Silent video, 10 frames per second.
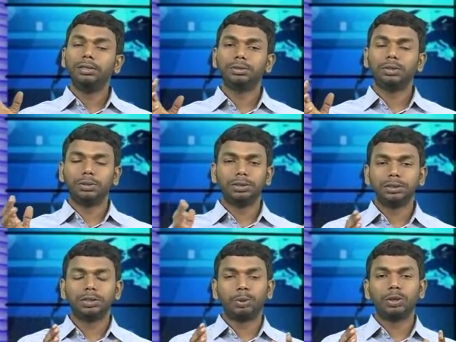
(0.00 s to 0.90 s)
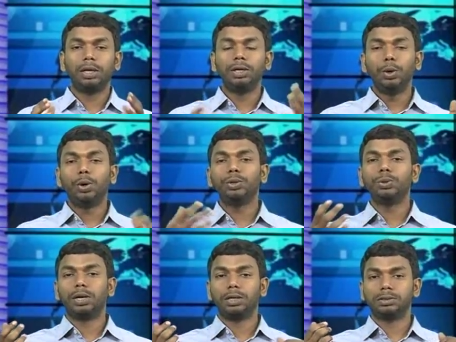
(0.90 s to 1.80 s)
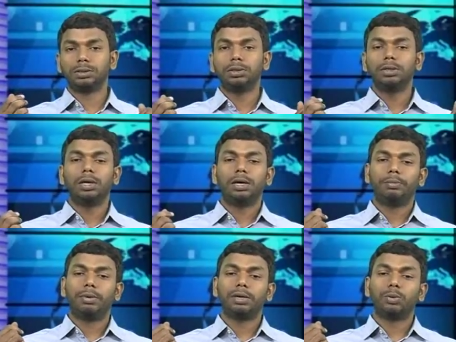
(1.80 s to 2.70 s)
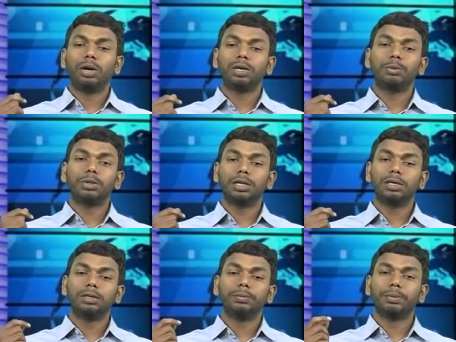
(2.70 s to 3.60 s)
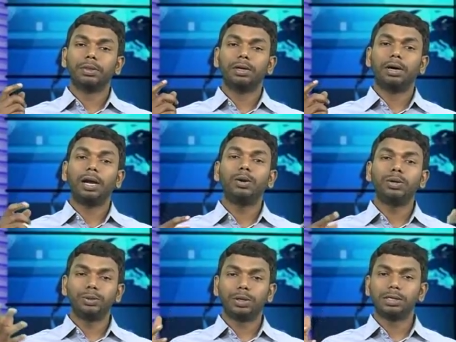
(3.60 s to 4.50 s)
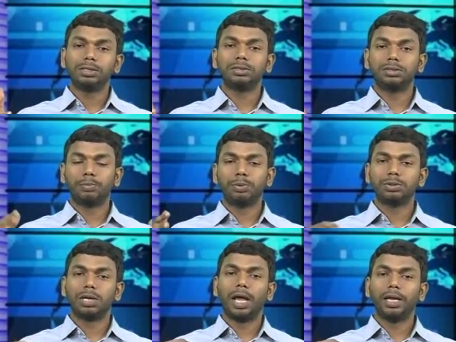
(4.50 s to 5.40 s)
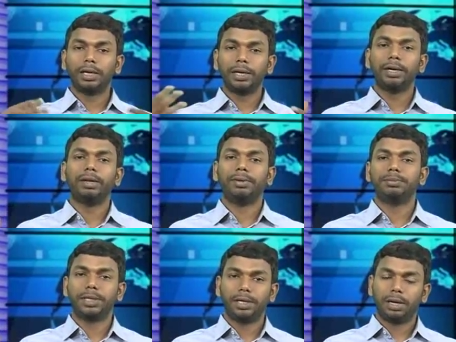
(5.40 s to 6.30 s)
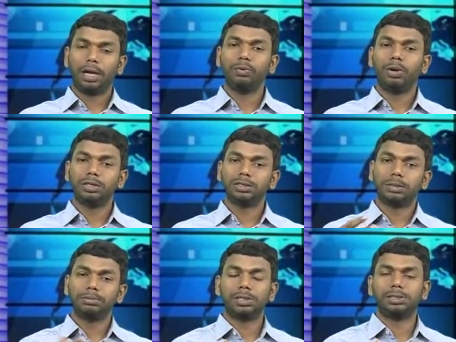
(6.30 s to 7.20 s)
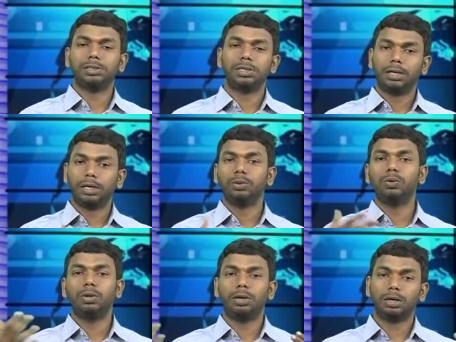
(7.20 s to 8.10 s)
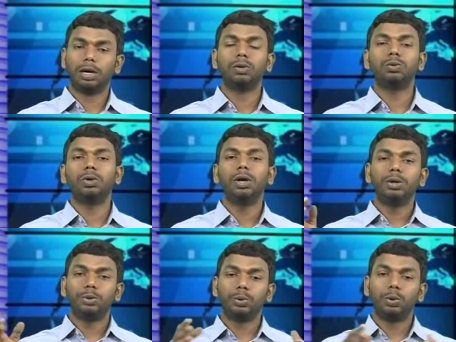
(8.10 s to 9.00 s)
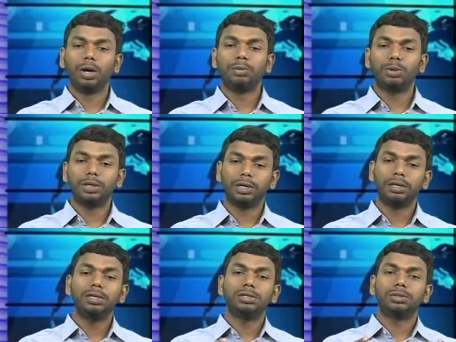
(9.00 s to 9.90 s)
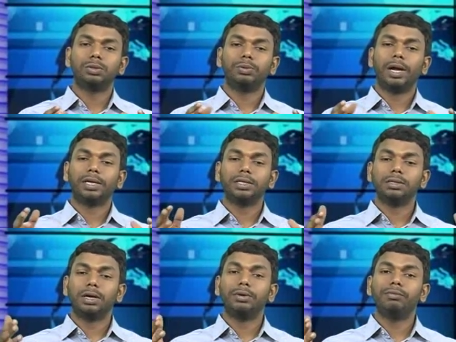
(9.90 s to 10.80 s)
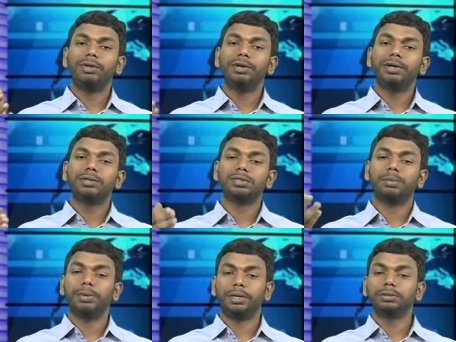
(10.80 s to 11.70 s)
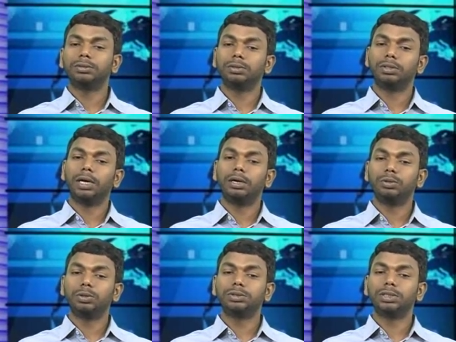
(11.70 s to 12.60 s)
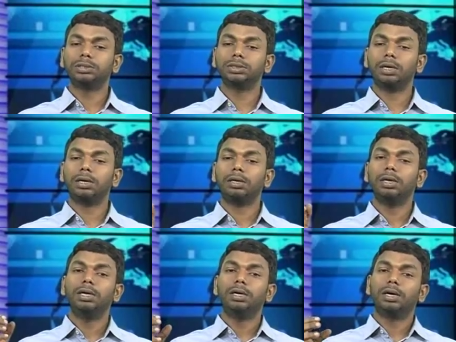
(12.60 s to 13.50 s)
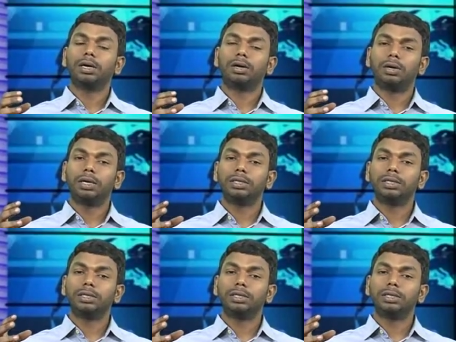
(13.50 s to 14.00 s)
so this is about the known URLs, but what about the unknown URLs? Suppose I created a website, I want some search engine like Google or Yahoo to know about it, so I can we need to submit. So that those things are called